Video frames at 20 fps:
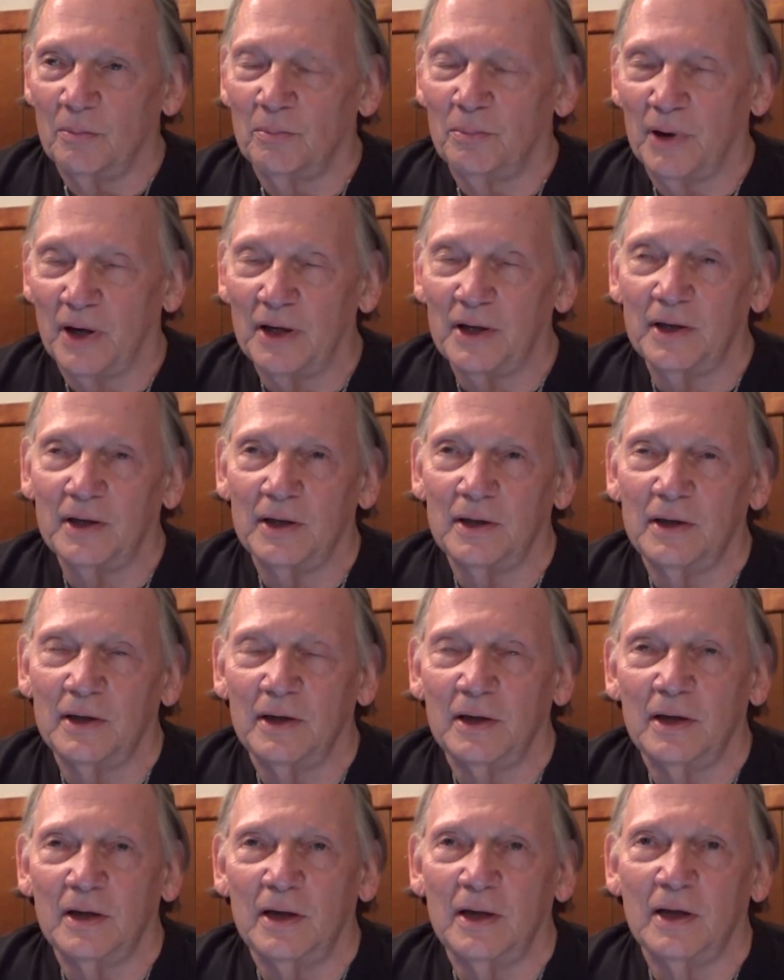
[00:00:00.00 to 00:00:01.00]
but
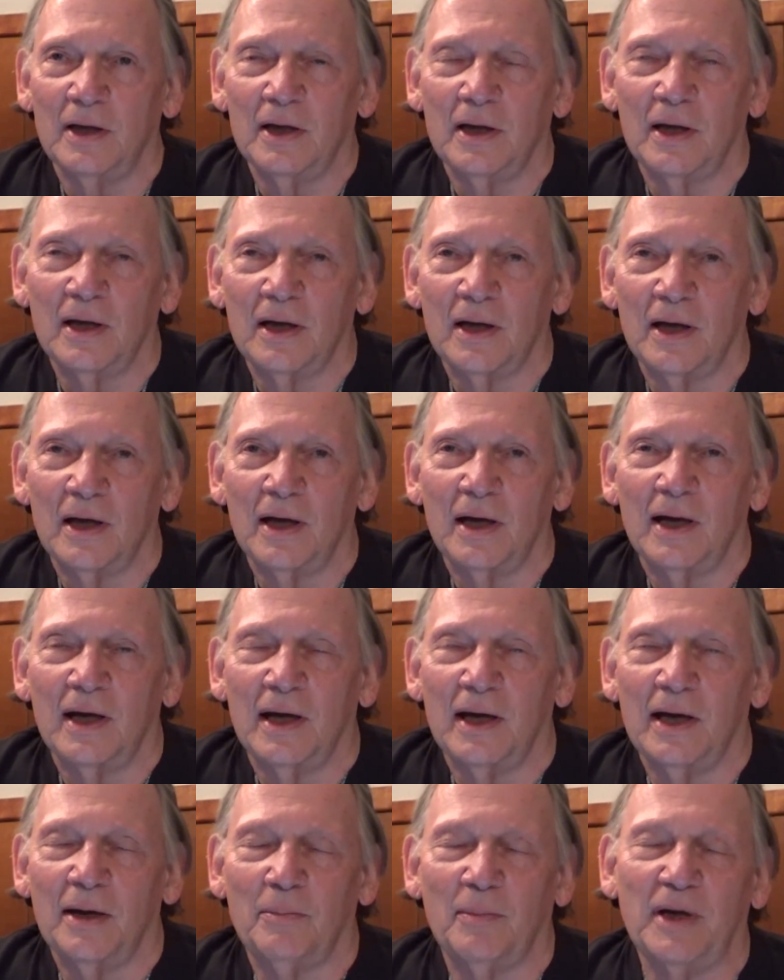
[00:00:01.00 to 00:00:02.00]

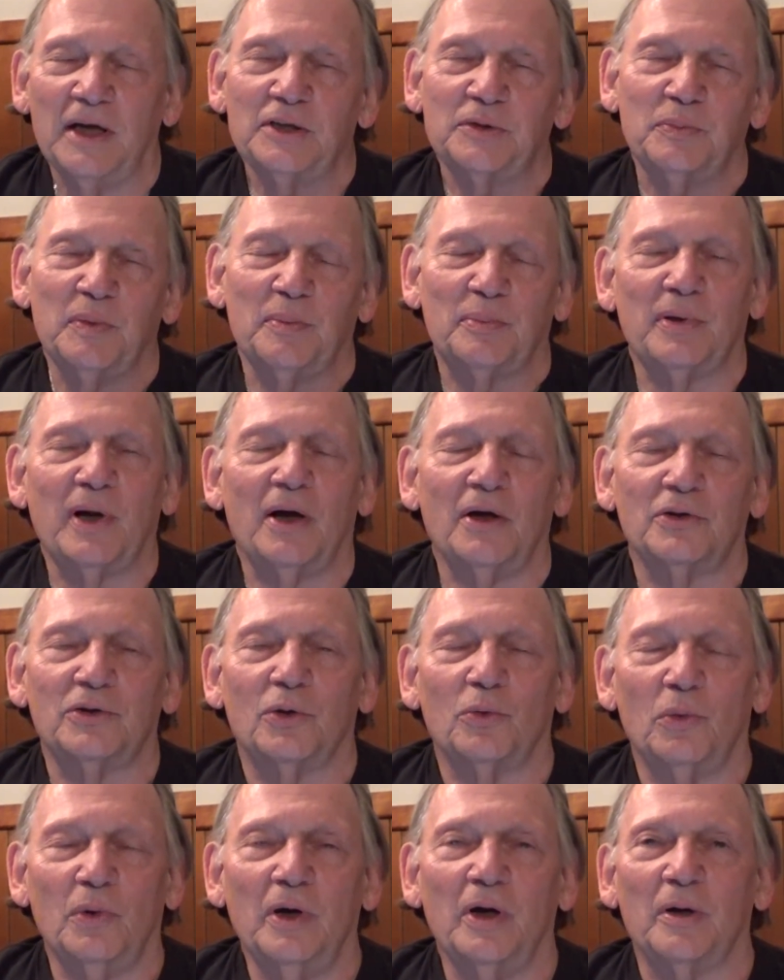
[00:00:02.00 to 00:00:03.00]
it makes me proud
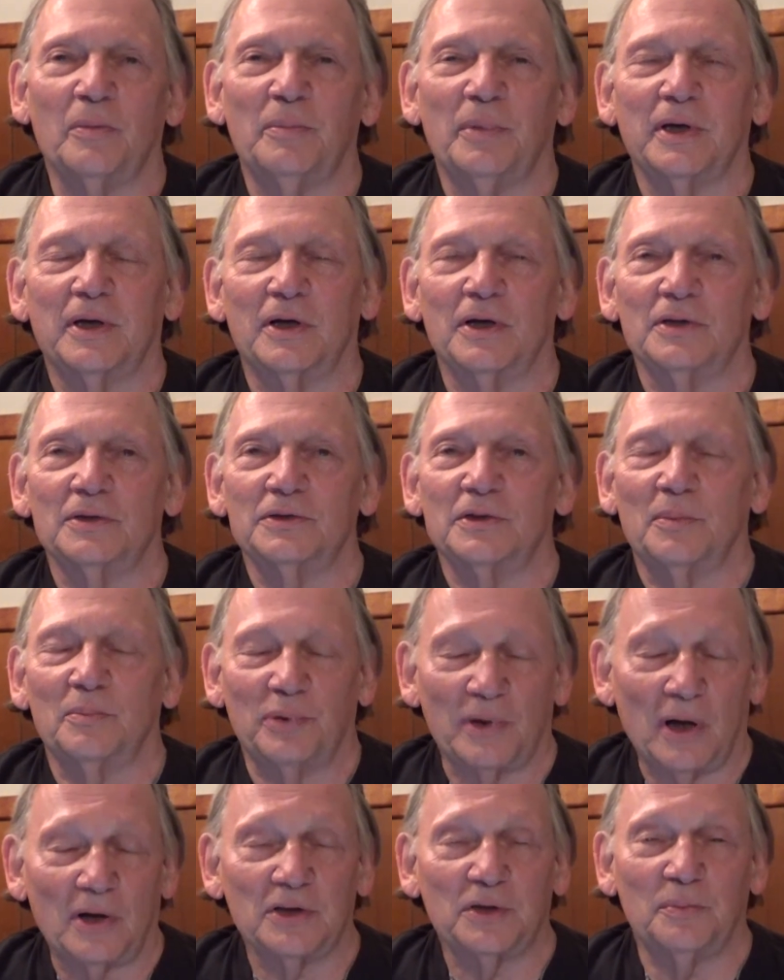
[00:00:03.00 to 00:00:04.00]
to wear it because I'm
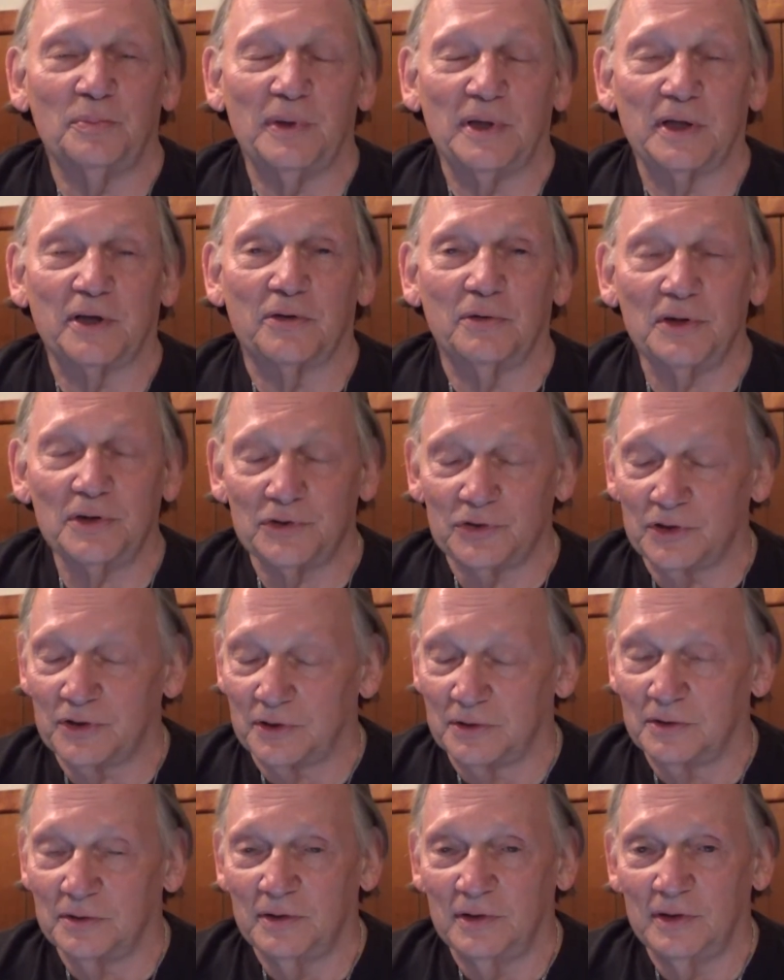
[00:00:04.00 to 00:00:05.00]
proud to be a
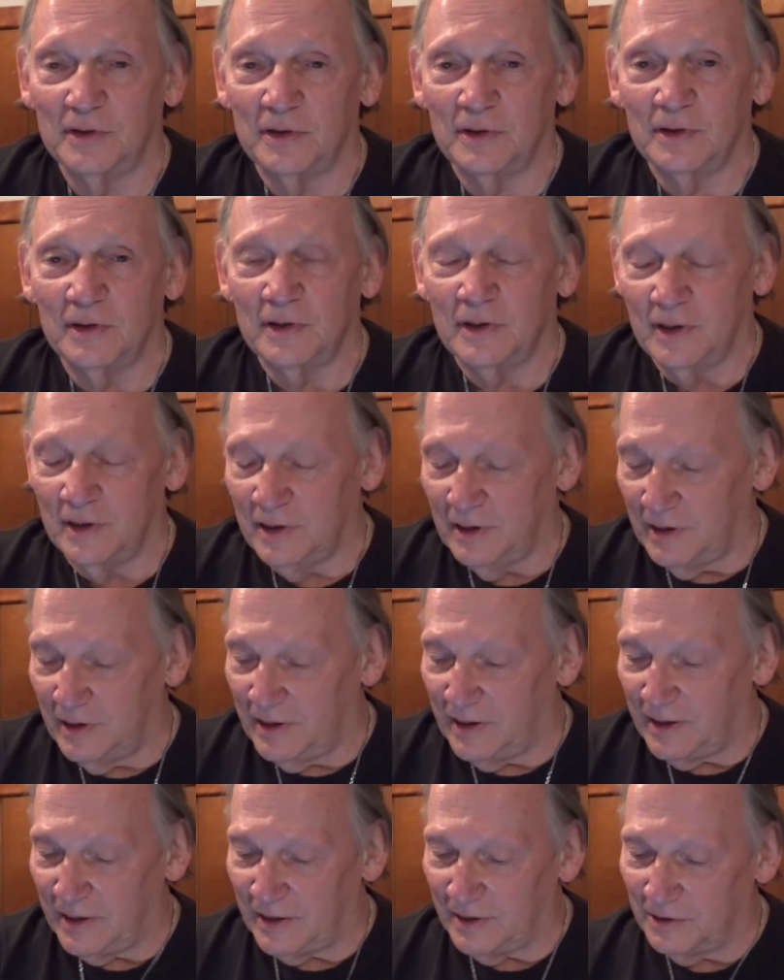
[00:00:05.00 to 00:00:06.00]
Christian.
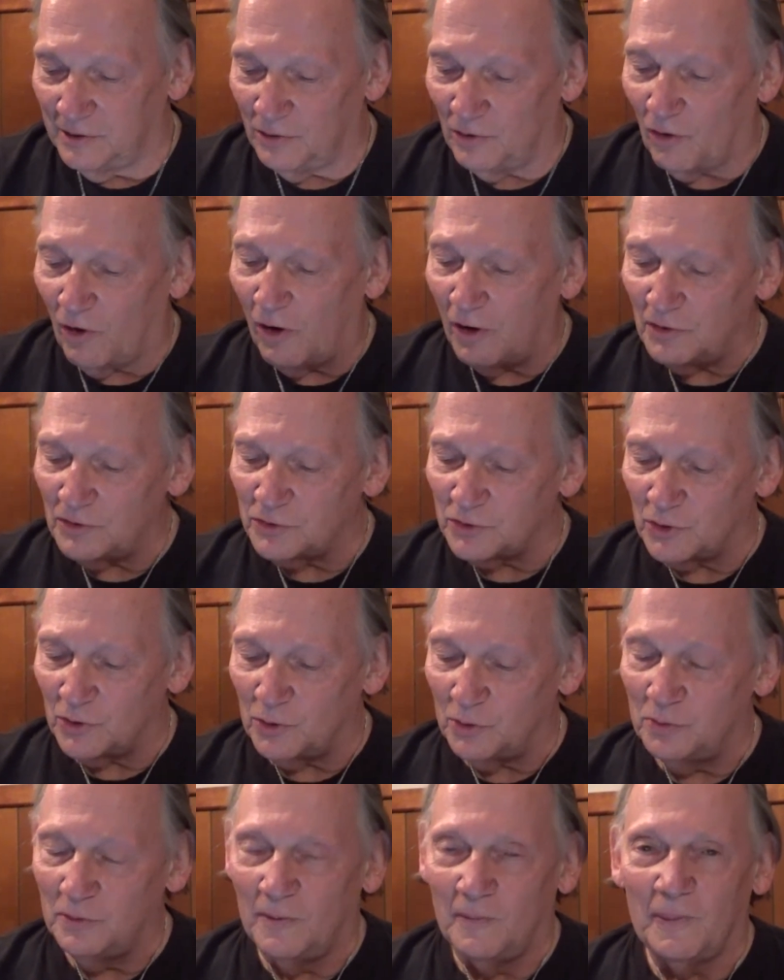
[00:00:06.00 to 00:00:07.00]
And
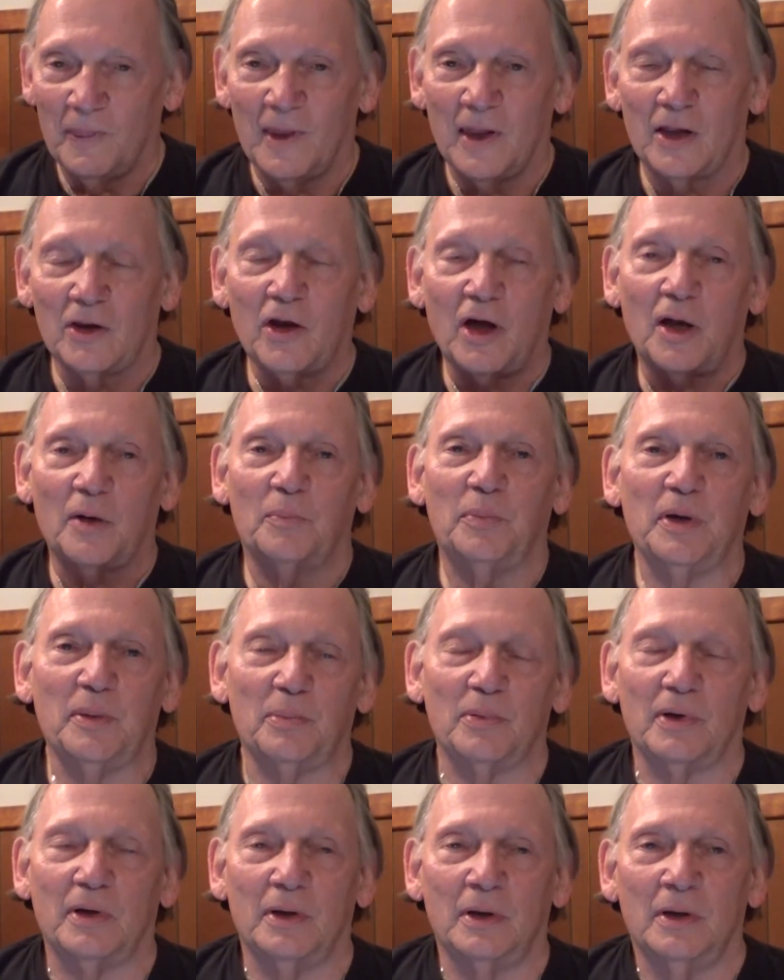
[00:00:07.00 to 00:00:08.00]
also, a lot of
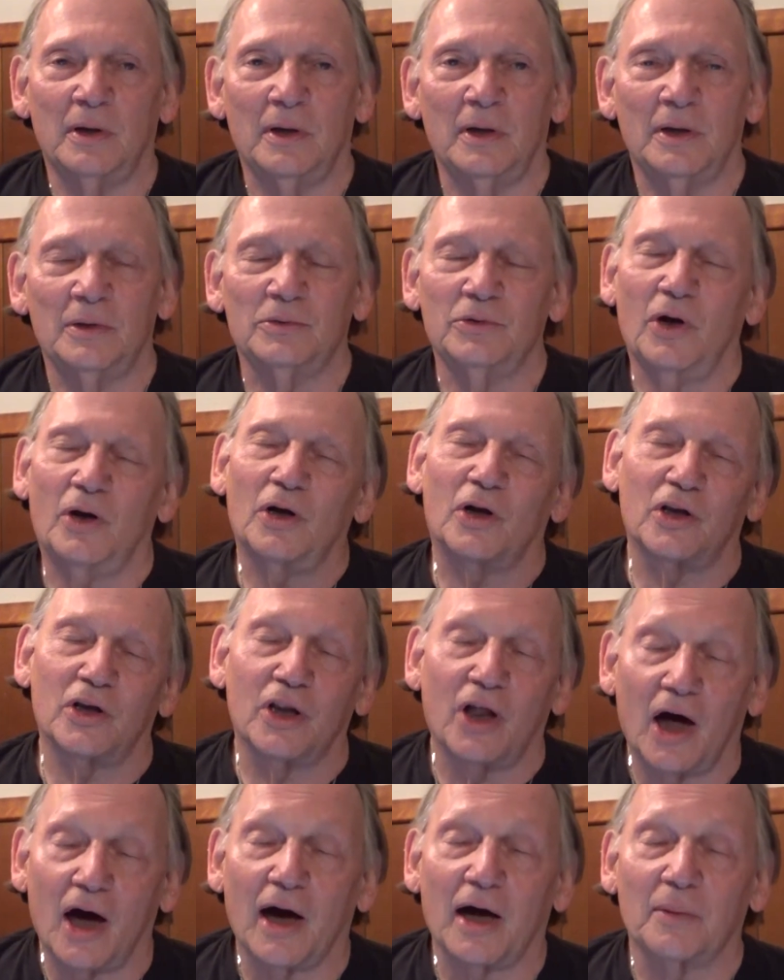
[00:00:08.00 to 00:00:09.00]
people, not a
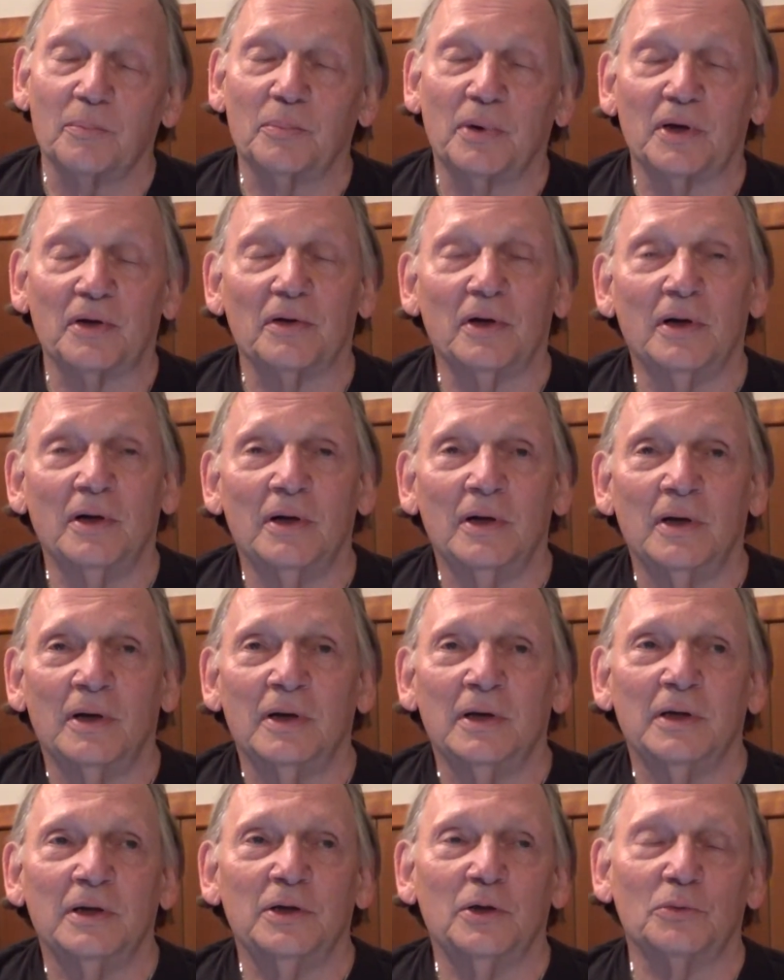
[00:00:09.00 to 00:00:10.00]
lot, but
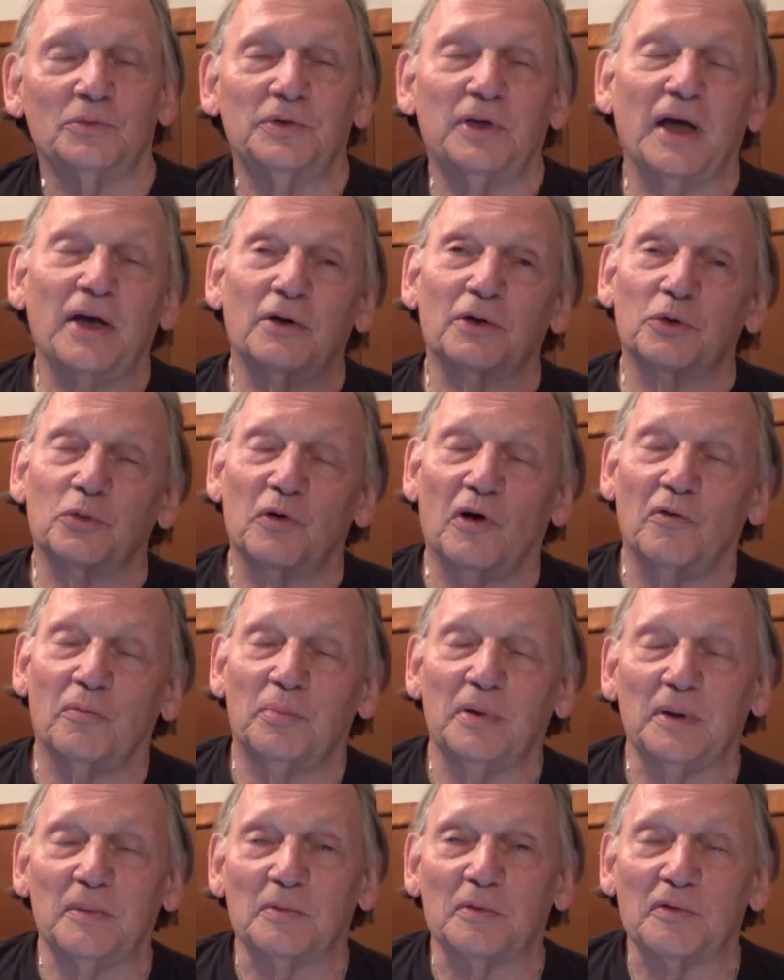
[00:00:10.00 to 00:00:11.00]
you know, 10 or
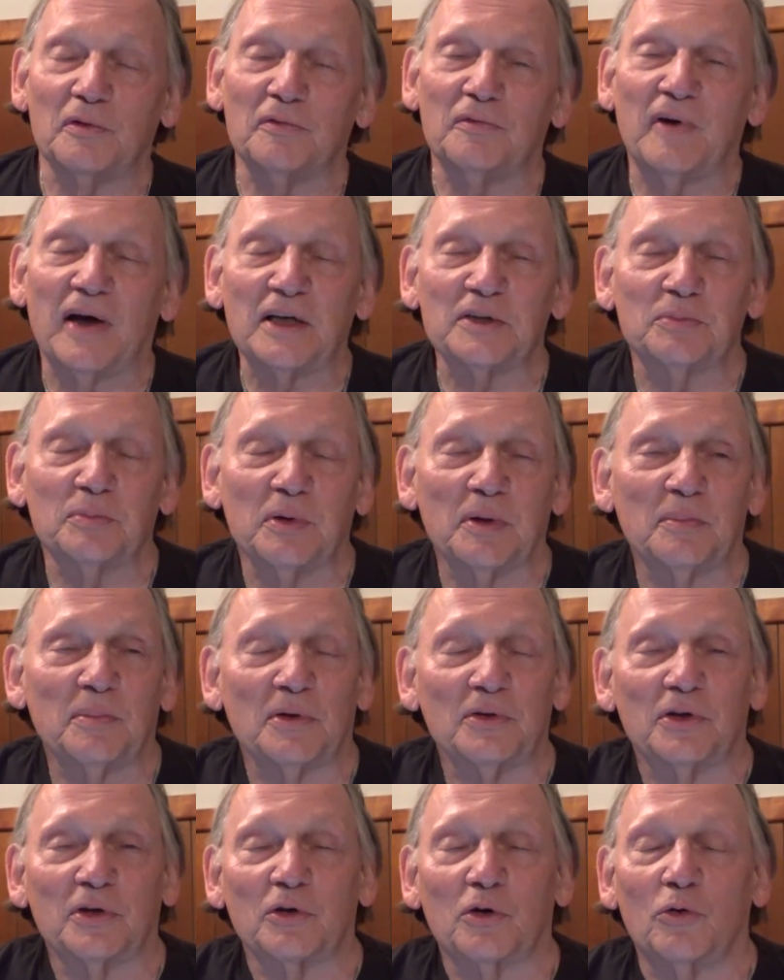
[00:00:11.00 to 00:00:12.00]
12 people have asked me
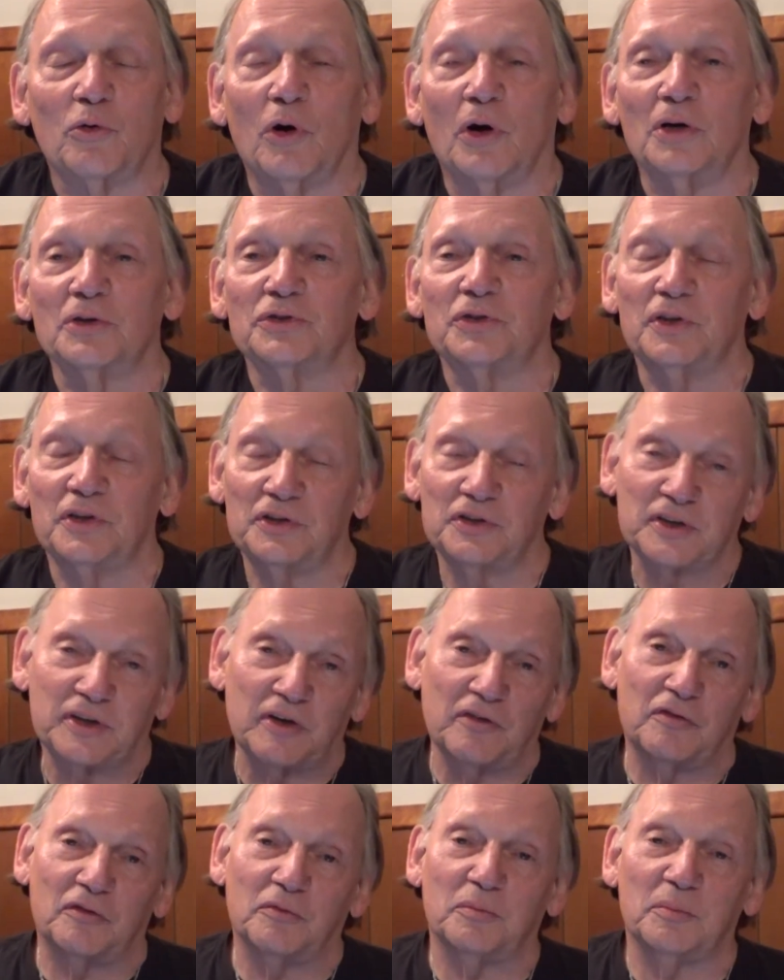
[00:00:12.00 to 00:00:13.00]
about the cross and it's
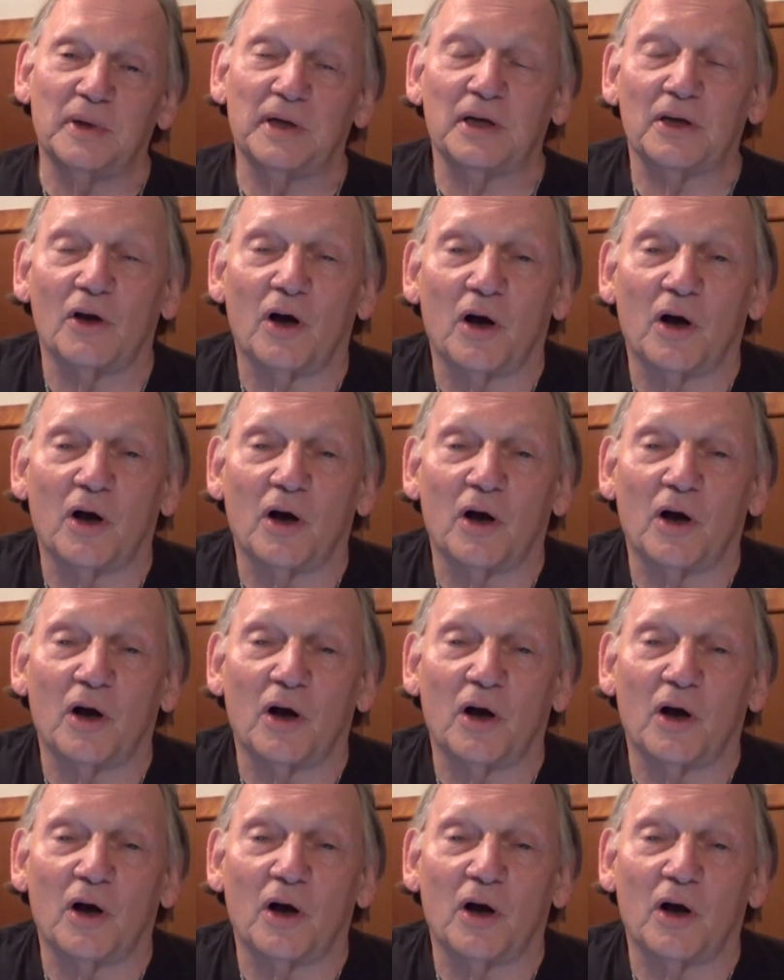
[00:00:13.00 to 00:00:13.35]
given me an